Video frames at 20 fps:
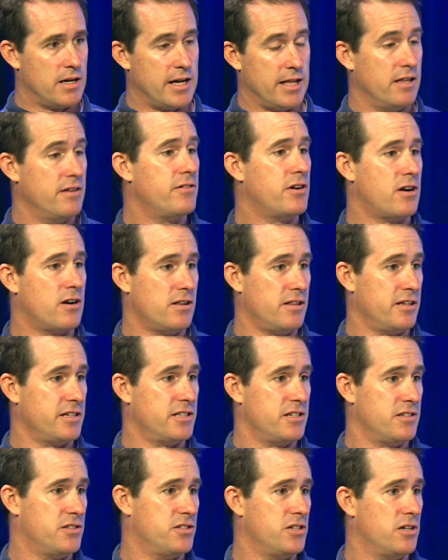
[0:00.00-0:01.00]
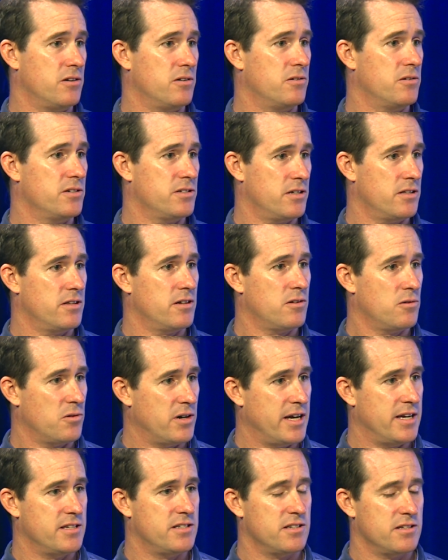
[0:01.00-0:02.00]
I live in Arlington, so it was a little
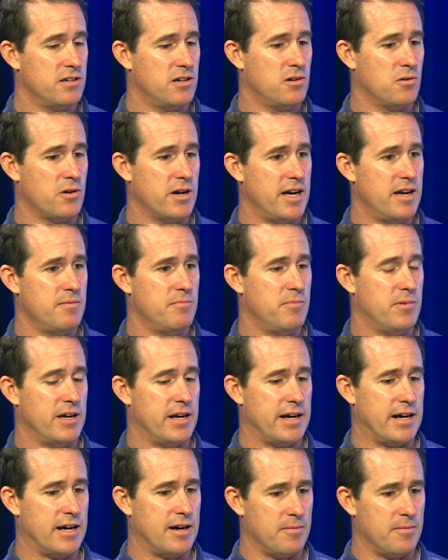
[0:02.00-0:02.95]
ways away, but